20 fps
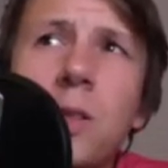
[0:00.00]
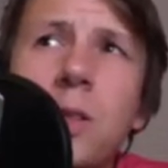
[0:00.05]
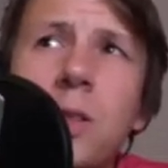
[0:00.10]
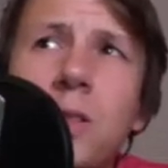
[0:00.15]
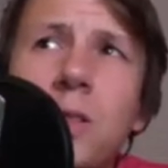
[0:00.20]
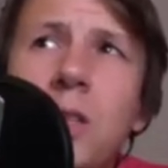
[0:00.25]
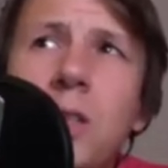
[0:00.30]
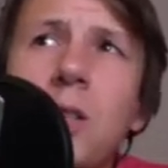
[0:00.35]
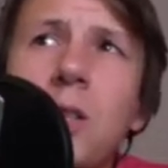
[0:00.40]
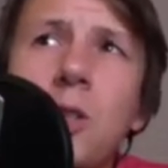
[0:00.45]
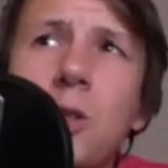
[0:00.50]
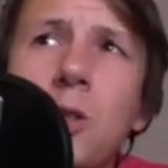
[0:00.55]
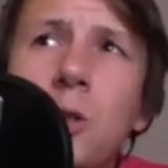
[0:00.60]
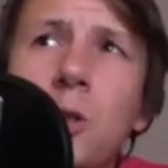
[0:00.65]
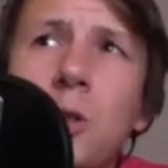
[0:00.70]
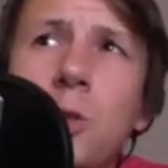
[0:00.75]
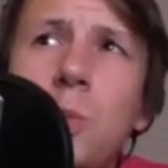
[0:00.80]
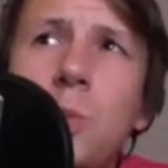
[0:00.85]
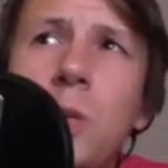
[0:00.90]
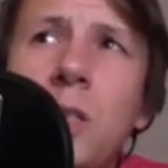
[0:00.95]

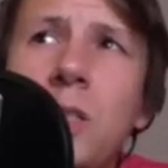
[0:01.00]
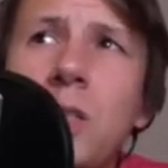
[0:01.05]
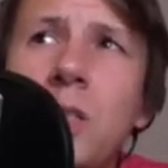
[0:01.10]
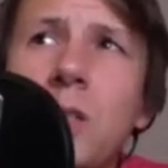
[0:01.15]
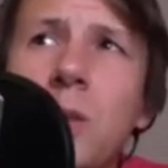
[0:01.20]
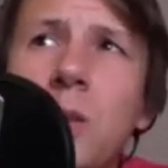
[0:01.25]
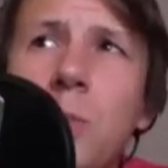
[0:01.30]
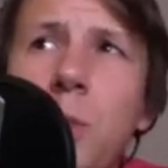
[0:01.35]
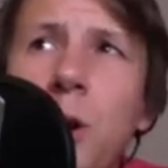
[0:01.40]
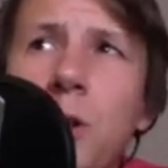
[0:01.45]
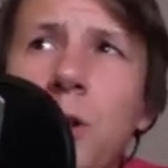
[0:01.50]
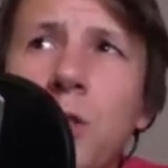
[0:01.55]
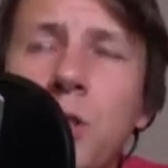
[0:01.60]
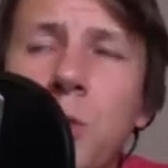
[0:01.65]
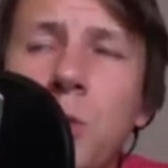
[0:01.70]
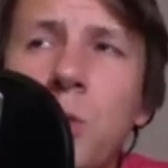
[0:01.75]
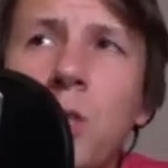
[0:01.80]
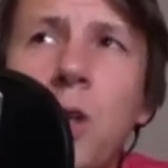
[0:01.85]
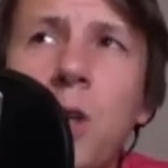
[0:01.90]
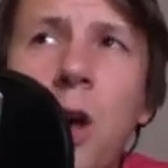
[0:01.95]
signature species of the marsh
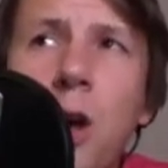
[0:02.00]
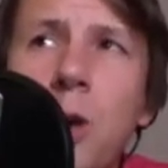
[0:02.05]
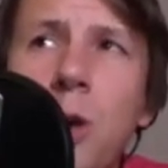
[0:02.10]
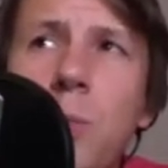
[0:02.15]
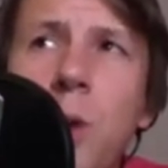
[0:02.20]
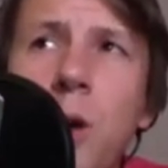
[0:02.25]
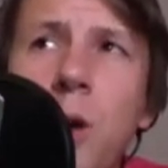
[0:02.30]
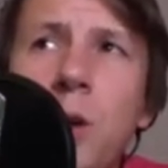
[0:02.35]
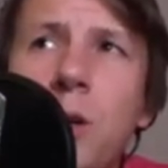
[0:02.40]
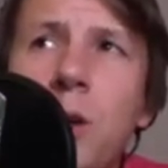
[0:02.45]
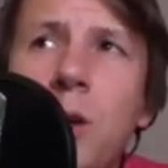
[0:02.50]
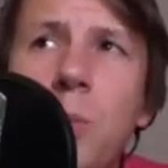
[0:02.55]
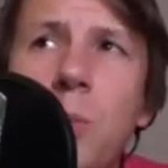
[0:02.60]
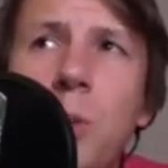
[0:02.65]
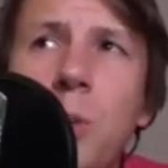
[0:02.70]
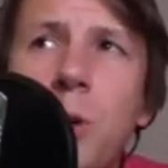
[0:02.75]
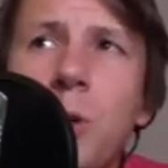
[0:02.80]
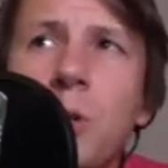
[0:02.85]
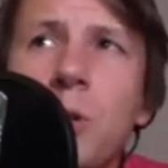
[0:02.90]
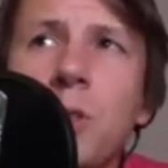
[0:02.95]
that we talk about in our
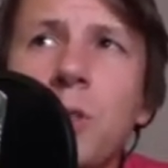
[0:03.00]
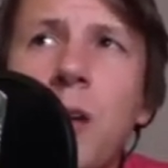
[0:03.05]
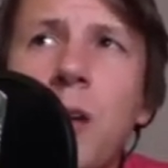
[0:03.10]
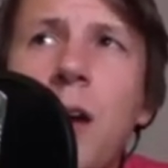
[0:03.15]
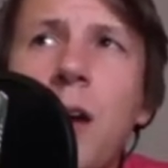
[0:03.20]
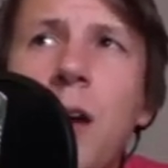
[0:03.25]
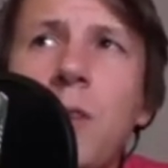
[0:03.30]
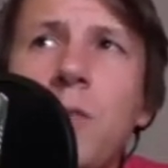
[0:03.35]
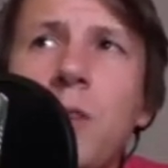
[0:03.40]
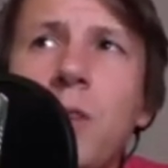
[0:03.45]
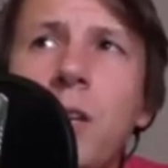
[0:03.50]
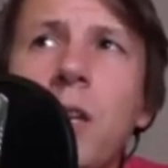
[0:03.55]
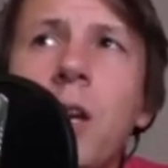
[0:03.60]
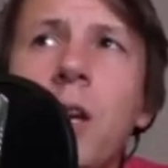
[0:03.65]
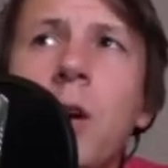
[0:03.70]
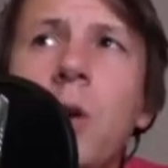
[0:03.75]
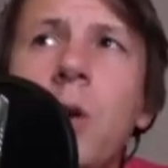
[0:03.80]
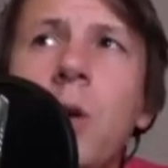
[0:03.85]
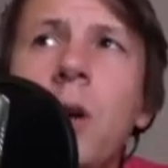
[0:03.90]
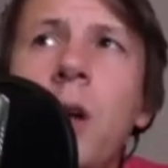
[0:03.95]
Birders Guide
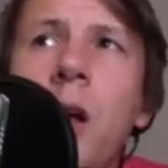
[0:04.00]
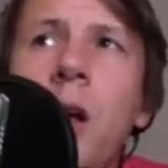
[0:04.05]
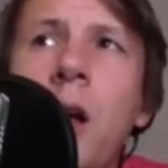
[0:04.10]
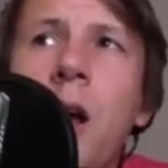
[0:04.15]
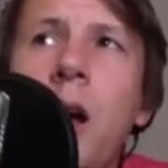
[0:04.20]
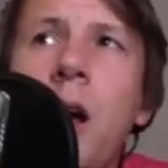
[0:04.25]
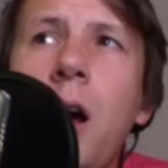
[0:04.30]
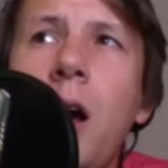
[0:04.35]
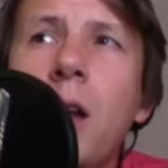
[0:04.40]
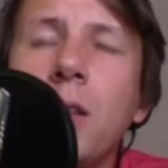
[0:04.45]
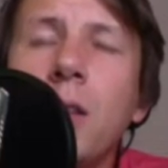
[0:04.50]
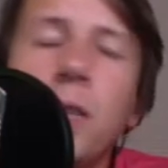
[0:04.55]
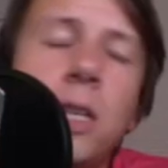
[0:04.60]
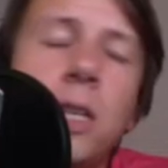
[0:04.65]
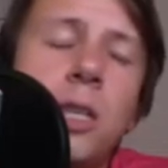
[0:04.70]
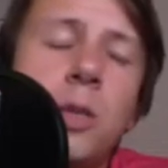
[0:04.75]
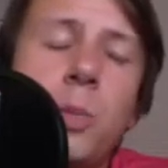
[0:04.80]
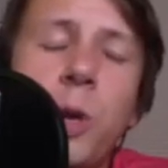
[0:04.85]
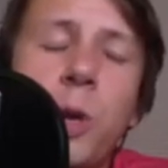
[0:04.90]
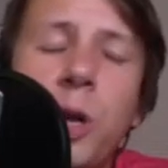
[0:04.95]
video.
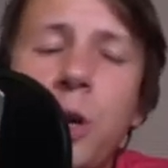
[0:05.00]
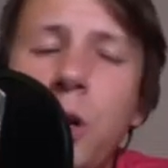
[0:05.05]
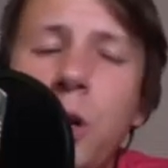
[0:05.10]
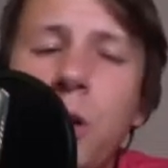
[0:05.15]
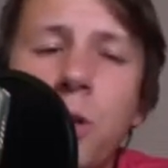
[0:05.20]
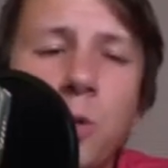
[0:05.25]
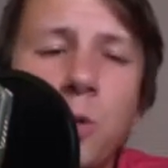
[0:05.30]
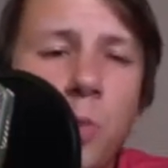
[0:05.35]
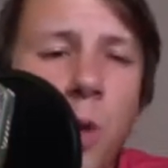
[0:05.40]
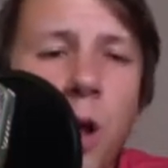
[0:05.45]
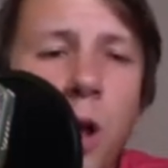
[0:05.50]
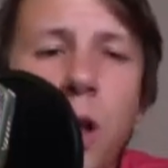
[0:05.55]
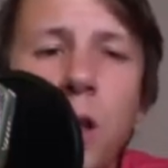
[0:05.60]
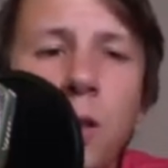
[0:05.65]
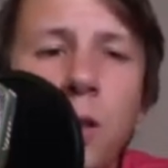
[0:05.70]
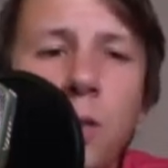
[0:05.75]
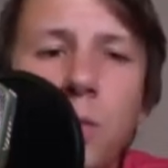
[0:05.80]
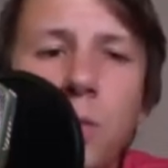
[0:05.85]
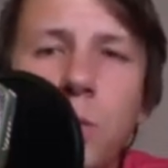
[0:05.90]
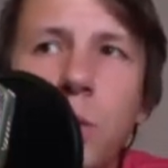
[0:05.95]
Leaf bittern as
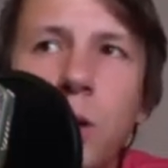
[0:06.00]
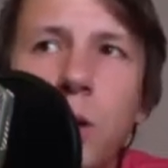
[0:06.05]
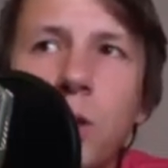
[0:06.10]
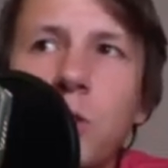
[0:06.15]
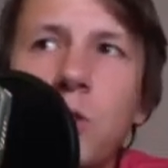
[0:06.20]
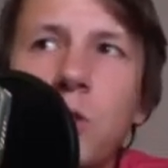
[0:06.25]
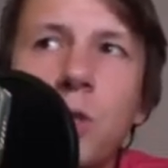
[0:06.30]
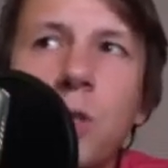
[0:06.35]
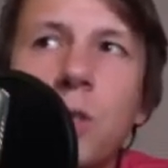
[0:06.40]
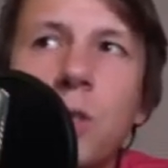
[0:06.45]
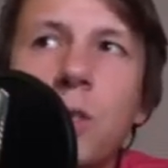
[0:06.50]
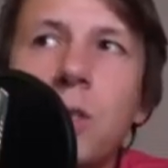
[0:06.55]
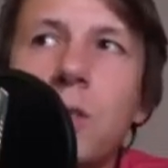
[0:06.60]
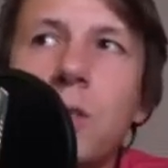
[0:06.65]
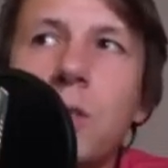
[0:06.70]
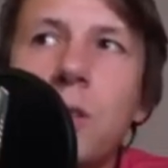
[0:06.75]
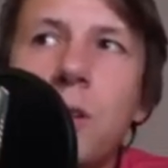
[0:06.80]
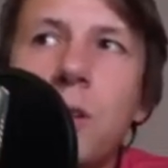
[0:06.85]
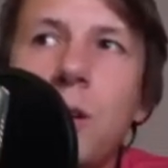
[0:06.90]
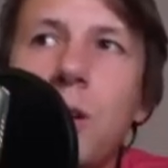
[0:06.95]
well, where it's
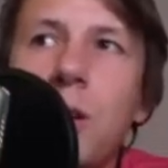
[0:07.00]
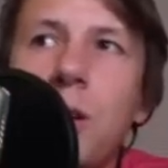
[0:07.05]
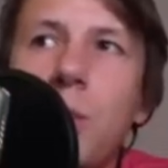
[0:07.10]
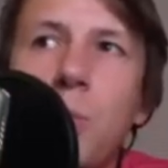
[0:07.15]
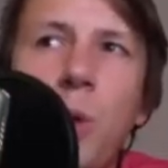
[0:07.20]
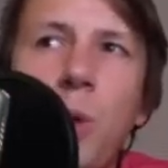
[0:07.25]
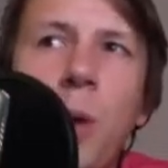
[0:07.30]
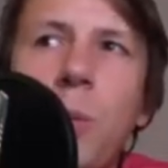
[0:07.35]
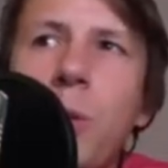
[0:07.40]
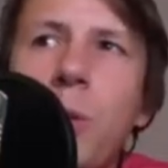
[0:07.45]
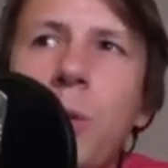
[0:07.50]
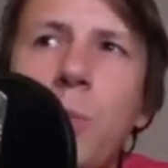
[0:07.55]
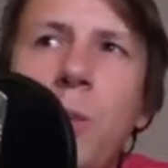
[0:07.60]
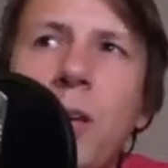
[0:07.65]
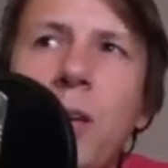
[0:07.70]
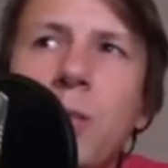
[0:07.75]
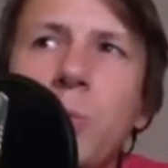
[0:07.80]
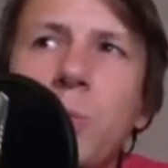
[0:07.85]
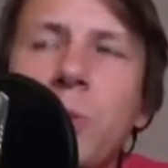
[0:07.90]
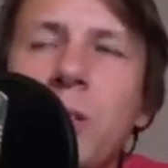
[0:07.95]
just probably the
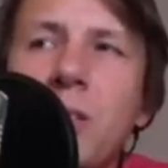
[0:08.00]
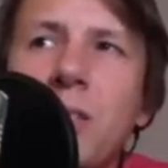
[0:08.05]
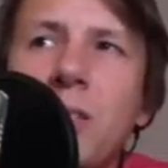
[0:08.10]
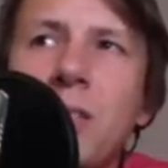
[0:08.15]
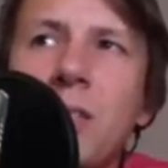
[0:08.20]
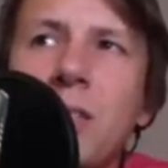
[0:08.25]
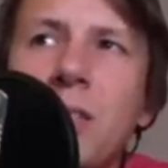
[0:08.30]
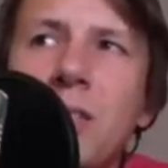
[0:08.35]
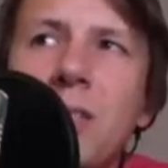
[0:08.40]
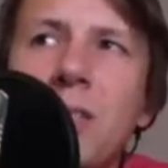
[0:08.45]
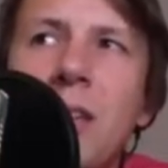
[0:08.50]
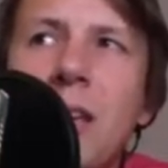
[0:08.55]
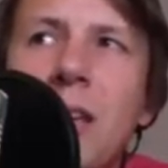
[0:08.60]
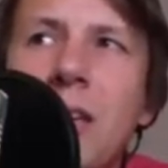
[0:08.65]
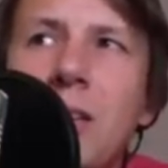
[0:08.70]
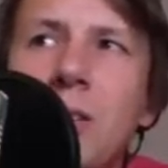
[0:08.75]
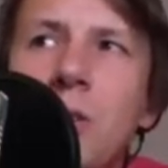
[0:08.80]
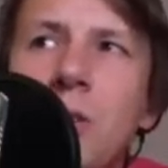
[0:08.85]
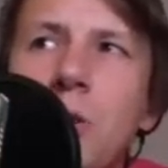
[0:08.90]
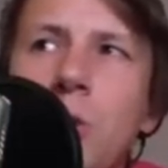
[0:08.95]
best place in the
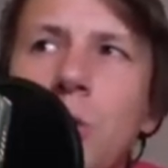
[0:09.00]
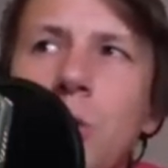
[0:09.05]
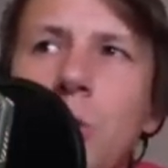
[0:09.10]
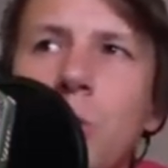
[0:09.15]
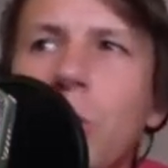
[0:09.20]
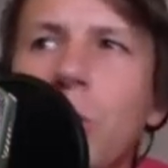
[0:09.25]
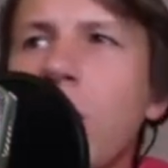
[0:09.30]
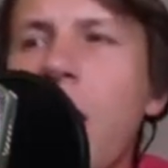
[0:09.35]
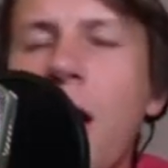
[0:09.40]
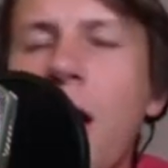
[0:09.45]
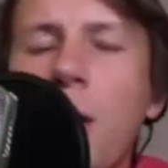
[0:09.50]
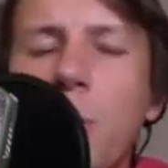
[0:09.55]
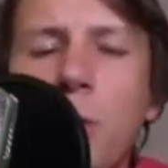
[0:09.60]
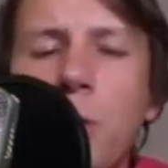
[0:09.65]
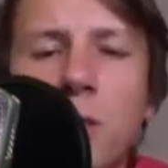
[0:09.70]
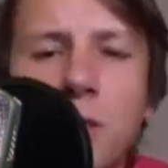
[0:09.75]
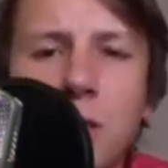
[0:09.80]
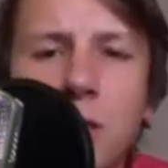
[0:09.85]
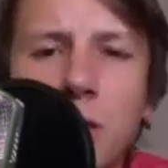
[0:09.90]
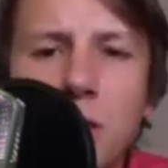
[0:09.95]
state to
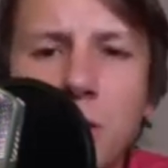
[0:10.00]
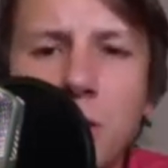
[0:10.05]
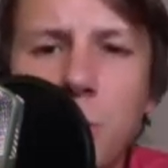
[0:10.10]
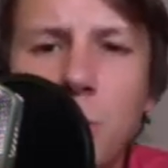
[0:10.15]
reliably see some of